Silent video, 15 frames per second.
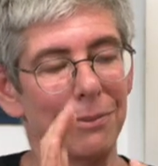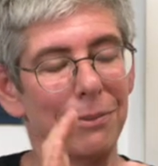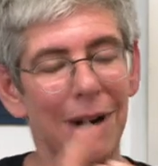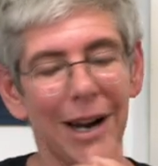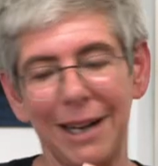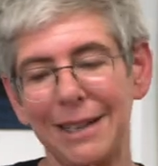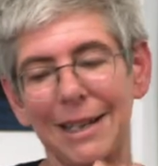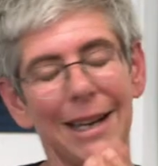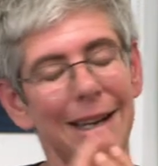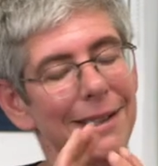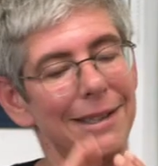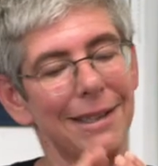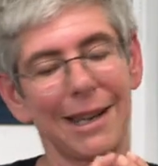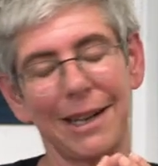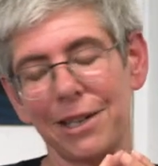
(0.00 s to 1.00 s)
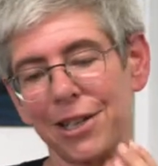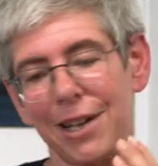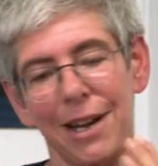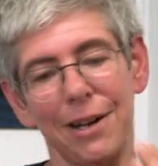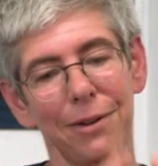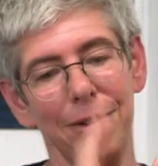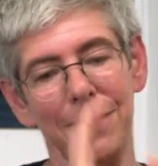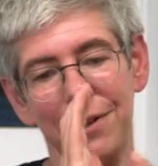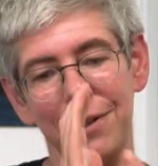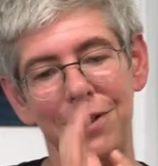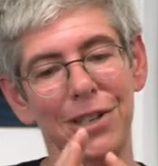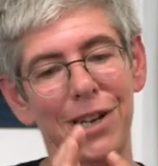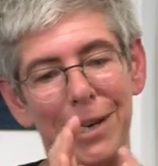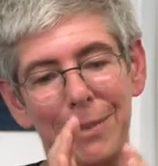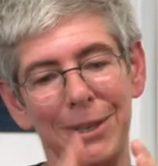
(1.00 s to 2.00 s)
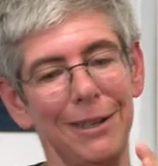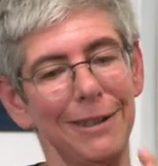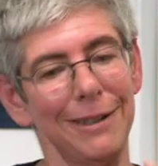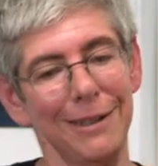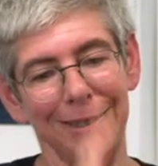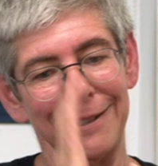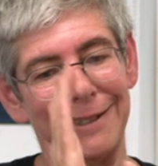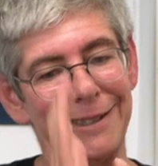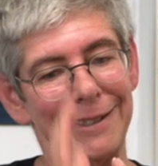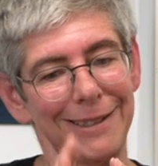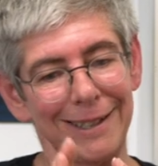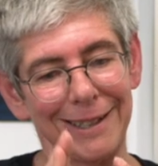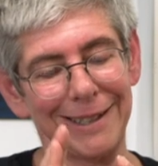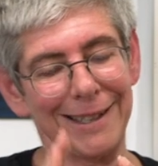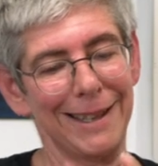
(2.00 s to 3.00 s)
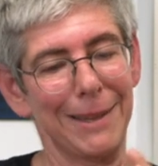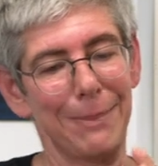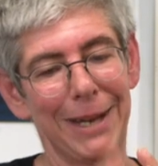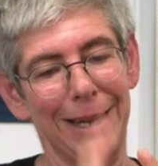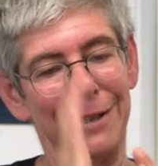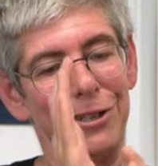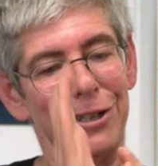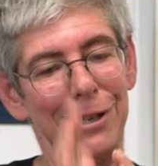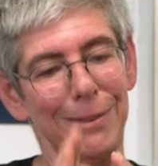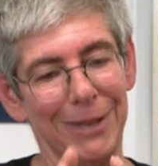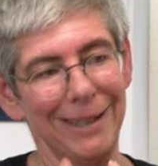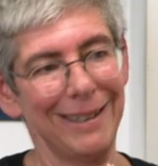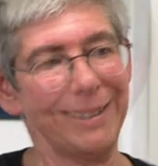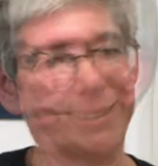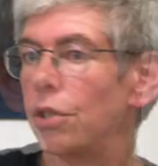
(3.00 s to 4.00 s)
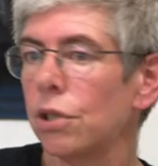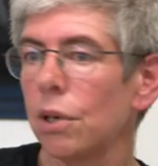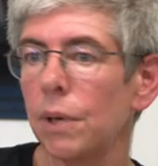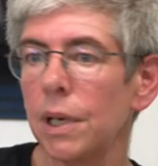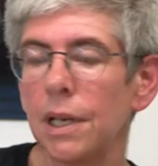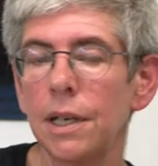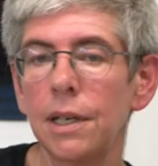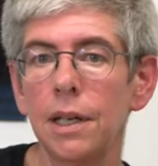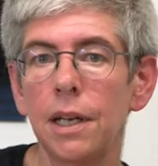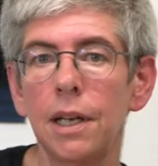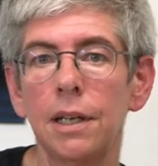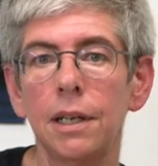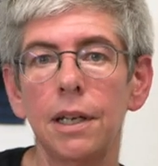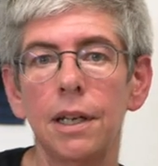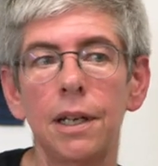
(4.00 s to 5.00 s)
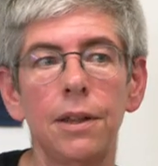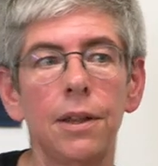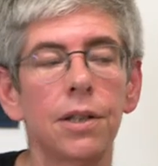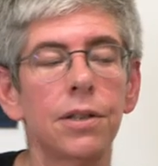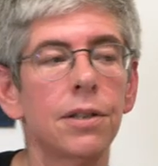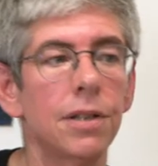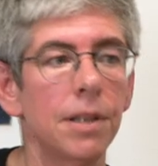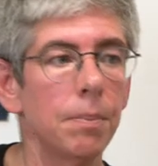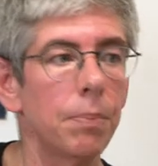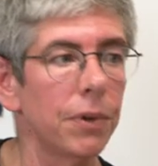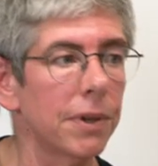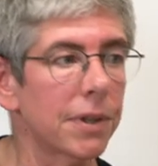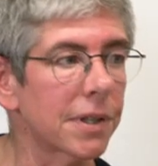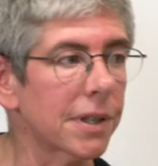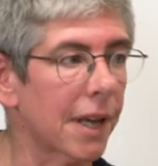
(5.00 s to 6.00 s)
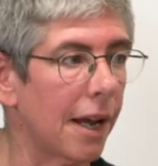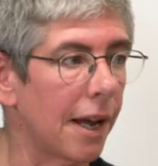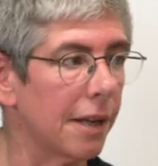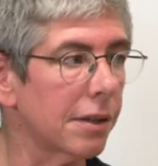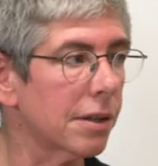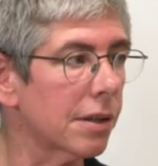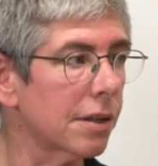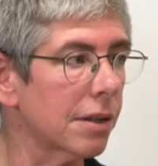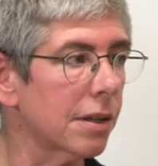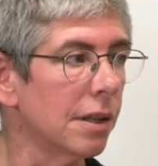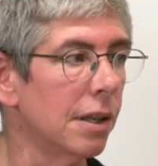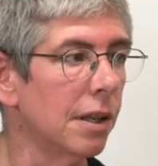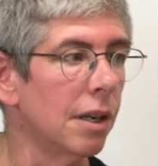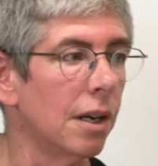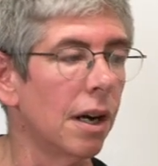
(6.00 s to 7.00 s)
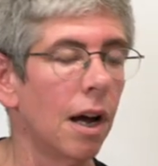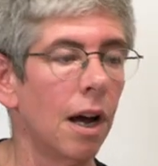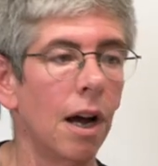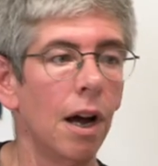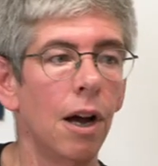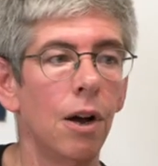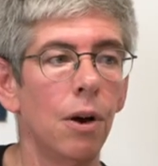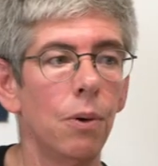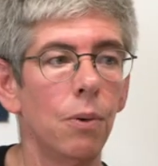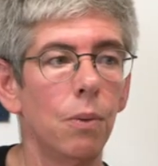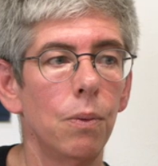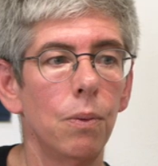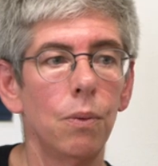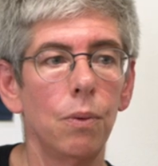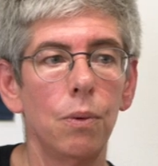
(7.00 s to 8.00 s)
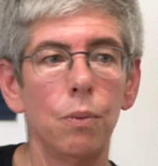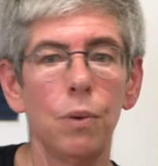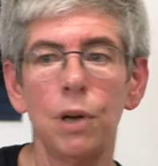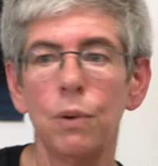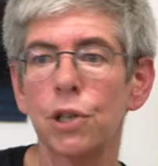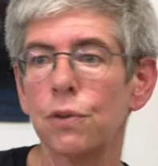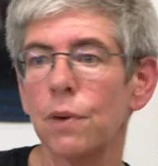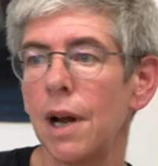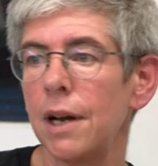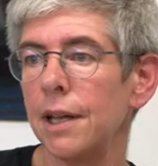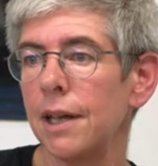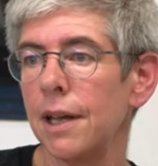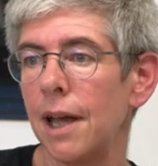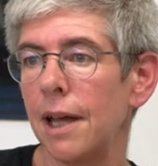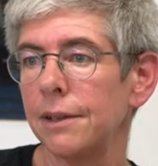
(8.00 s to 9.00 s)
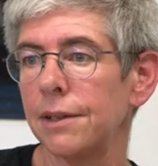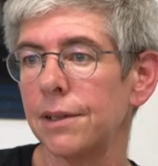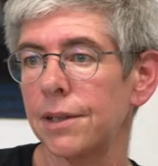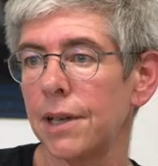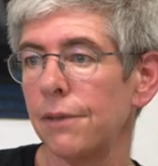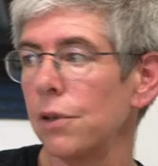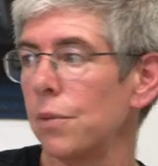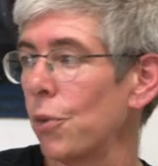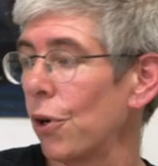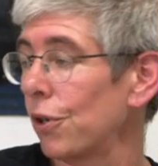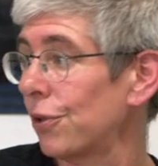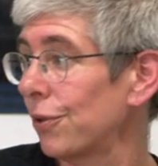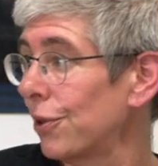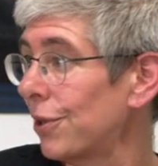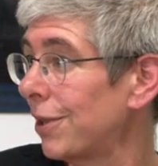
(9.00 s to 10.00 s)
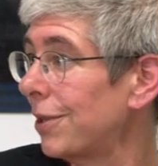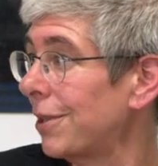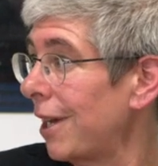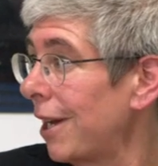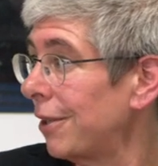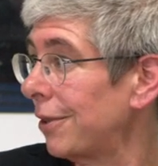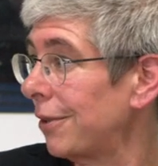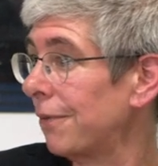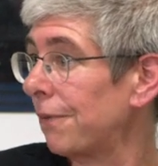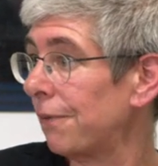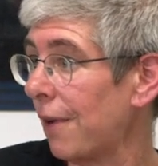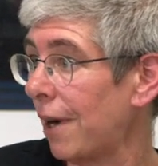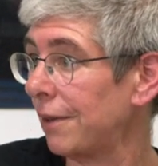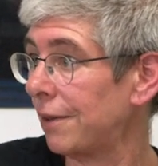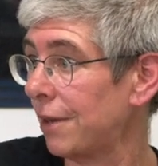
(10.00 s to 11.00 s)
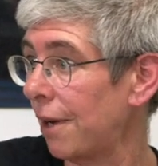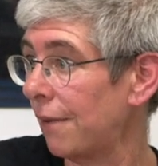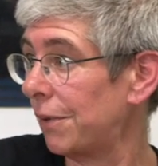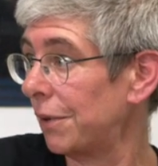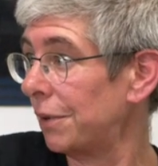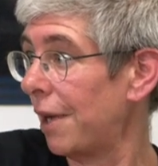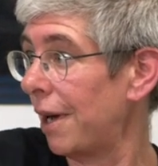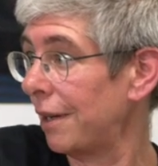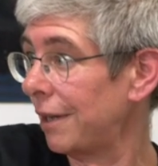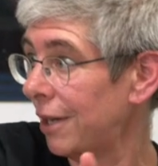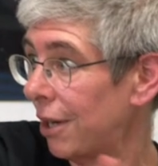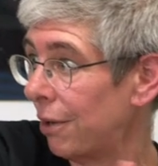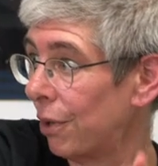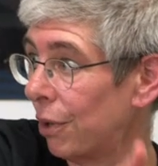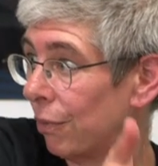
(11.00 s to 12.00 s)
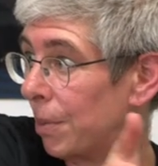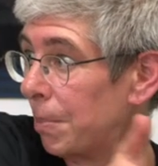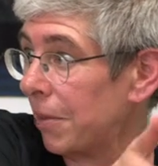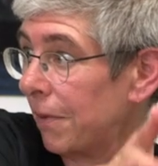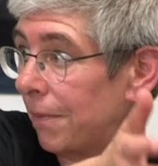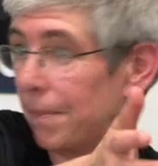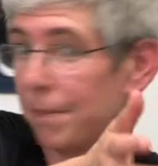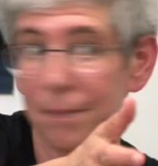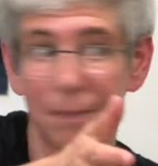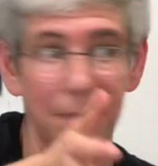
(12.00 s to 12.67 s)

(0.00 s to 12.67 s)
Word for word: Right, yeah, it's like channel the good Jamie, you know, like not the bad Jamie. So in, in, in the simplest case, uh, we would try to get several marshals to stand in front of a, you know, a group of